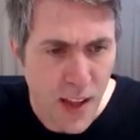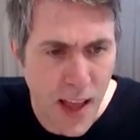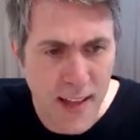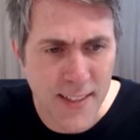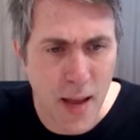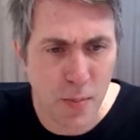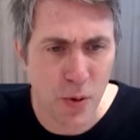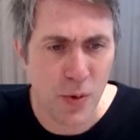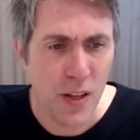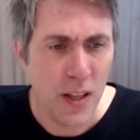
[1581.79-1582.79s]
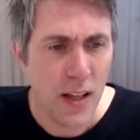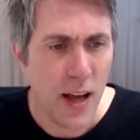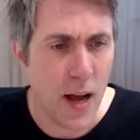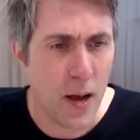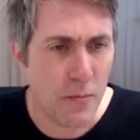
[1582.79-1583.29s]
Airtable
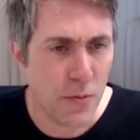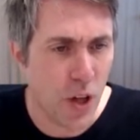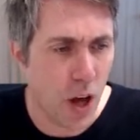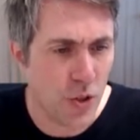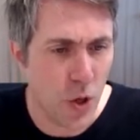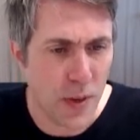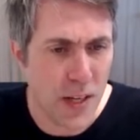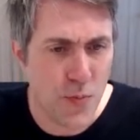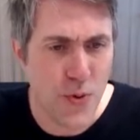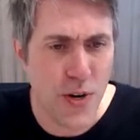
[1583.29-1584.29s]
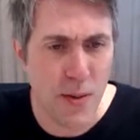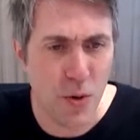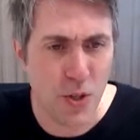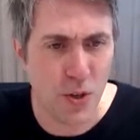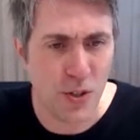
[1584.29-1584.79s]
starts up, and it pretty
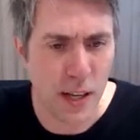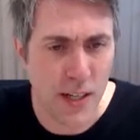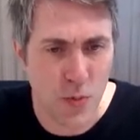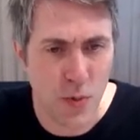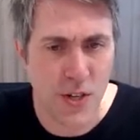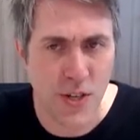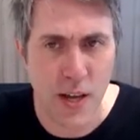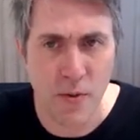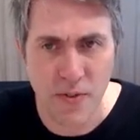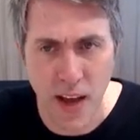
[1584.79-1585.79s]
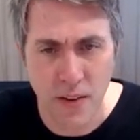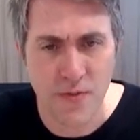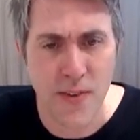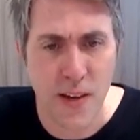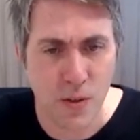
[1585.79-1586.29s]
much looks like a spreadsheet with kind of
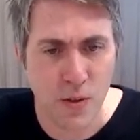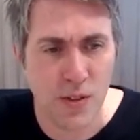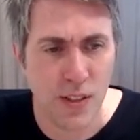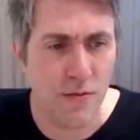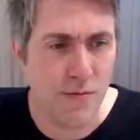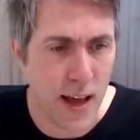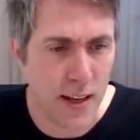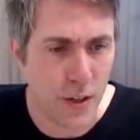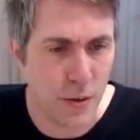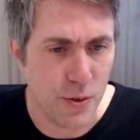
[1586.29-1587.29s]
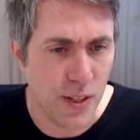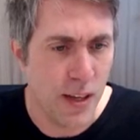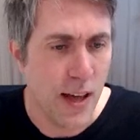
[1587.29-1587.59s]
fields and values.